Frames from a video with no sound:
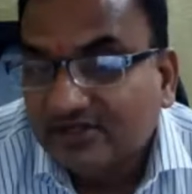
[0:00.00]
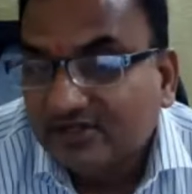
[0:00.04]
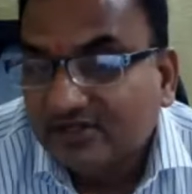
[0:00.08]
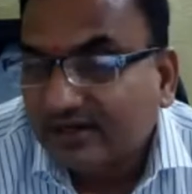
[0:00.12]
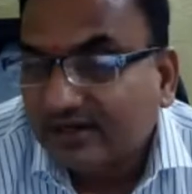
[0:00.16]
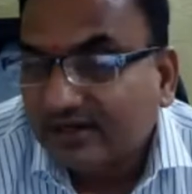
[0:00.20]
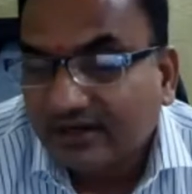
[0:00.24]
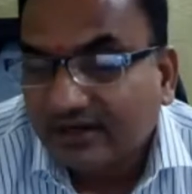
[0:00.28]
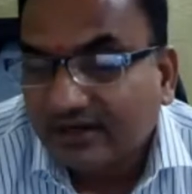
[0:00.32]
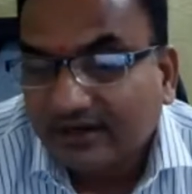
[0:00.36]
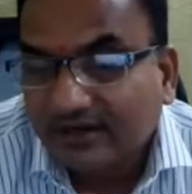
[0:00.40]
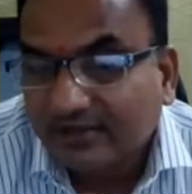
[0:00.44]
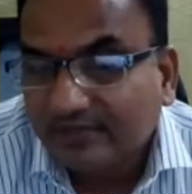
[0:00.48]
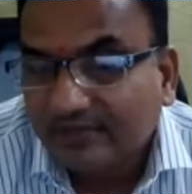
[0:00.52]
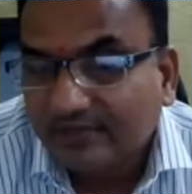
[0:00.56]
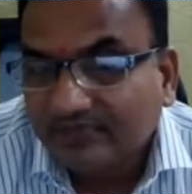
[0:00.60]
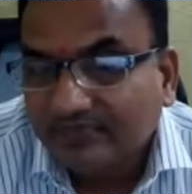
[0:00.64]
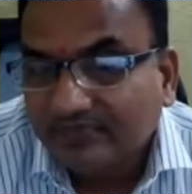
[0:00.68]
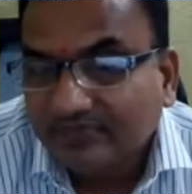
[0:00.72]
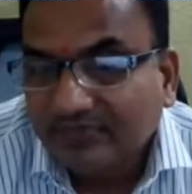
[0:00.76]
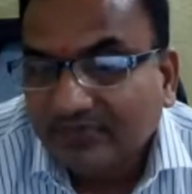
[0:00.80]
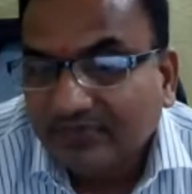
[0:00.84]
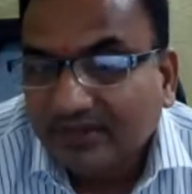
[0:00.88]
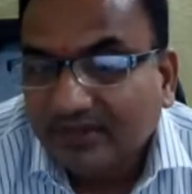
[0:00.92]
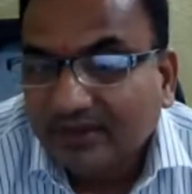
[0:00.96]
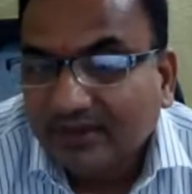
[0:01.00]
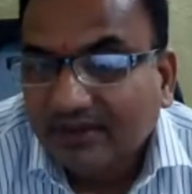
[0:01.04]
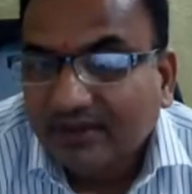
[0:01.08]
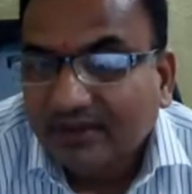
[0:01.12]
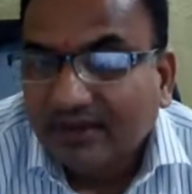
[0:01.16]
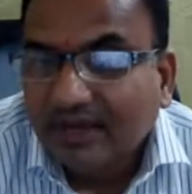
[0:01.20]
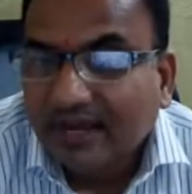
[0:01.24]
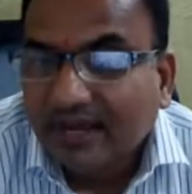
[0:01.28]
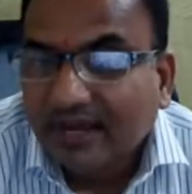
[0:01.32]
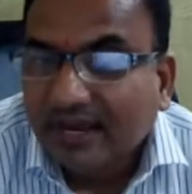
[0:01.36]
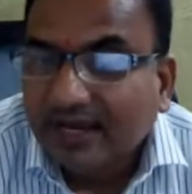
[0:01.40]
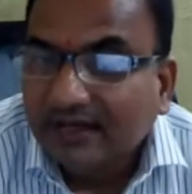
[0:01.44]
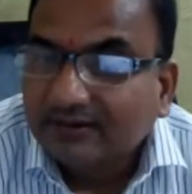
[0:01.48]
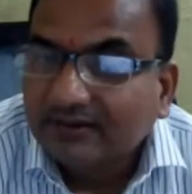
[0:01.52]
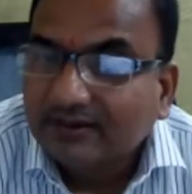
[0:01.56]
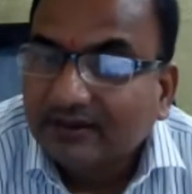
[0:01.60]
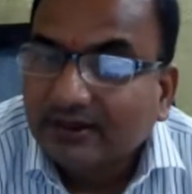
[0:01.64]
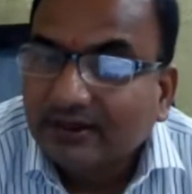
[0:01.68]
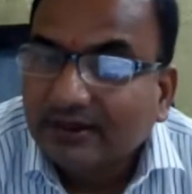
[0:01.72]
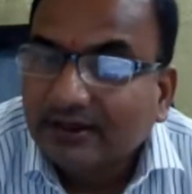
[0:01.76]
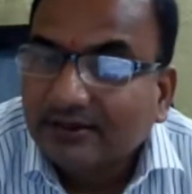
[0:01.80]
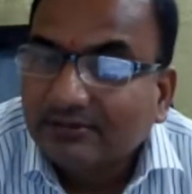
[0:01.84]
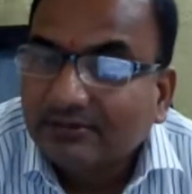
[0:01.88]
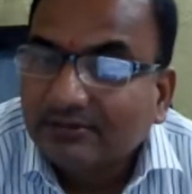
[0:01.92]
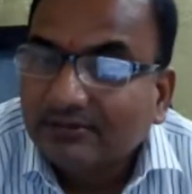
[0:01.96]
etc. And
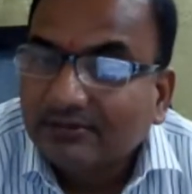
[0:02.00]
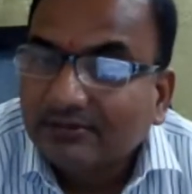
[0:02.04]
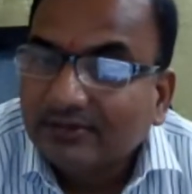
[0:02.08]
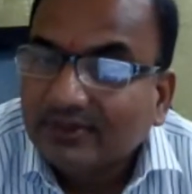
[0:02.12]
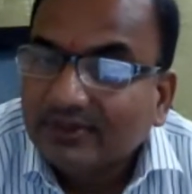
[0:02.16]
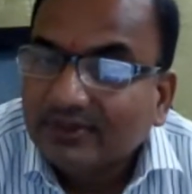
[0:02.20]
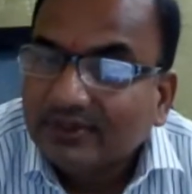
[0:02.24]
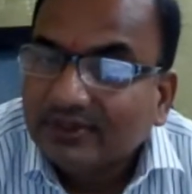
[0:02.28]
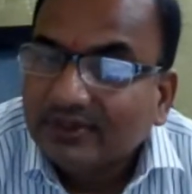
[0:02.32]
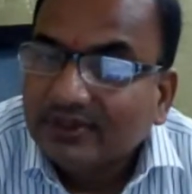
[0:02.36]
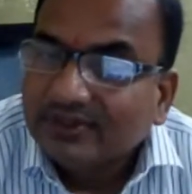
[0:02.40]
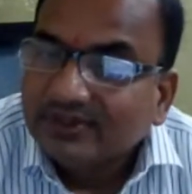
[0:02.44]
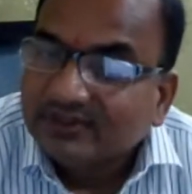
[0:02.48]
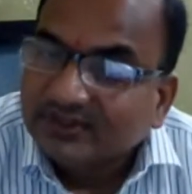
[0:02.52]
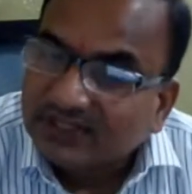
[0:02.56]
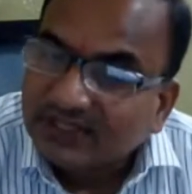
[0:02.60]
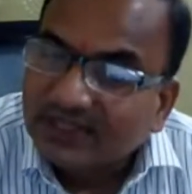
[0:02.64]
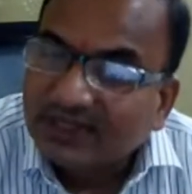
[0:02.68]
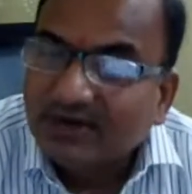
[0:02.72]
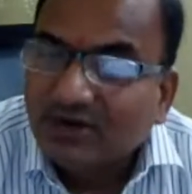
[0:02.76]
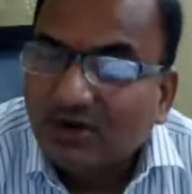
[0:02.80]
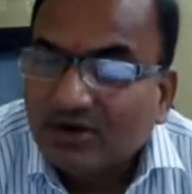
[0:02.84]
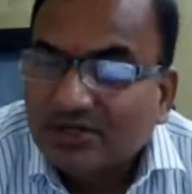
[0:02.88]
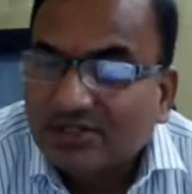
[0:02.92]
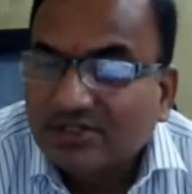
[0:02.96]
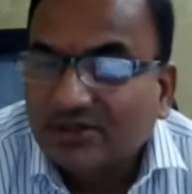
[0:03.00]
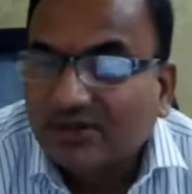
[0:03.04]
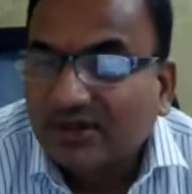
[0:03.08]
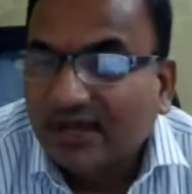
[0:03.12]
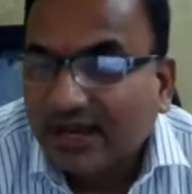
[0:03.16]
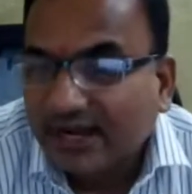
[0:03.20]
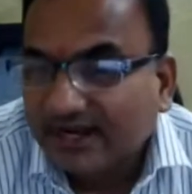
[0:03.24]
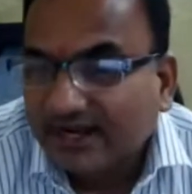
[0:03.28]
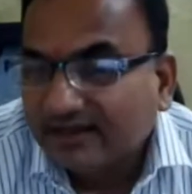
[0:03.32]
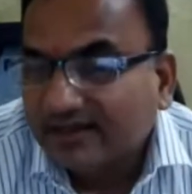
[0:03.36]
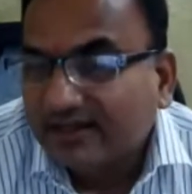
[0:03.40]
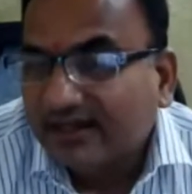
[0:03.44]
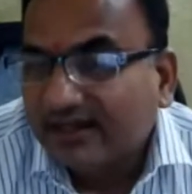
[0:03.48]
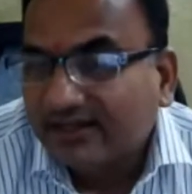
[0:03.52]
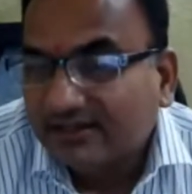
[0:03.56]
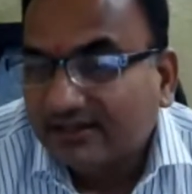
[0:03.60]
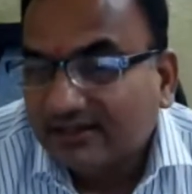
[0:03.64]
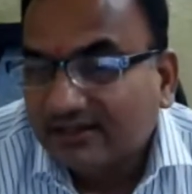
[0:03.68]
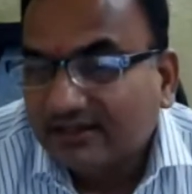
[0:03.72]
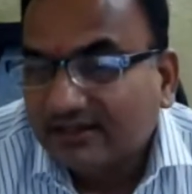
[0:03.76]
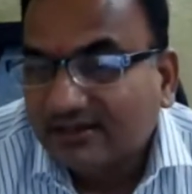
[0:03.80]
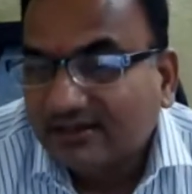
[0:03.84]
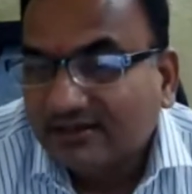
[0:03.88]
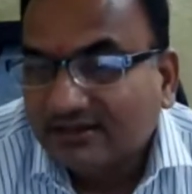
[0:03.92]
uh, Sir also handled